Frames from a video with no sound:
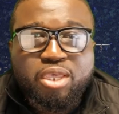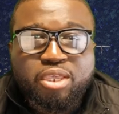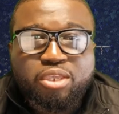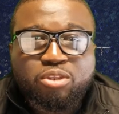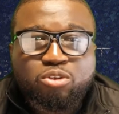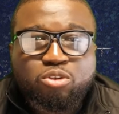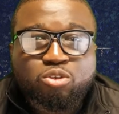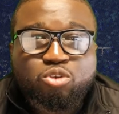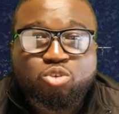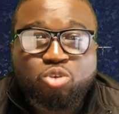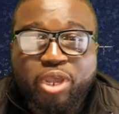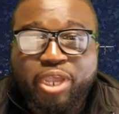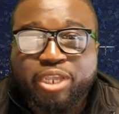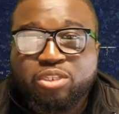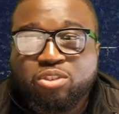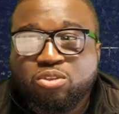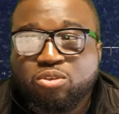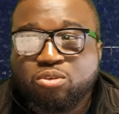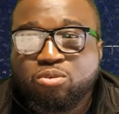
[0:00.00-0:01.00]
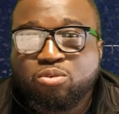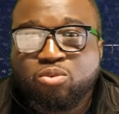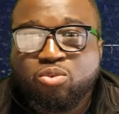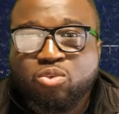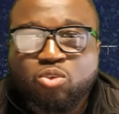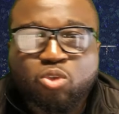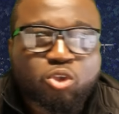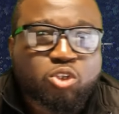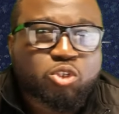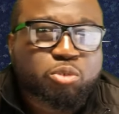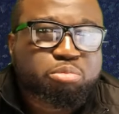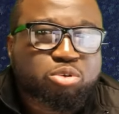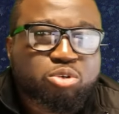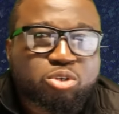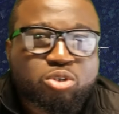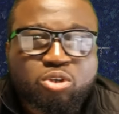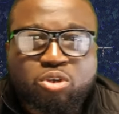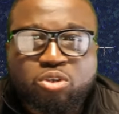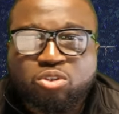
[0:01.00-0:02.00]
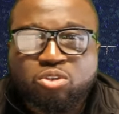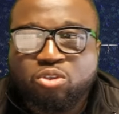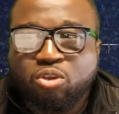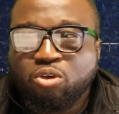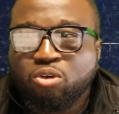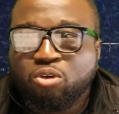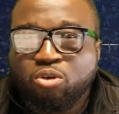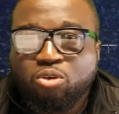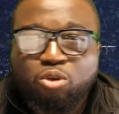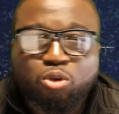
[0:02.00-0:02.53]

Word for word: you know trying to source products or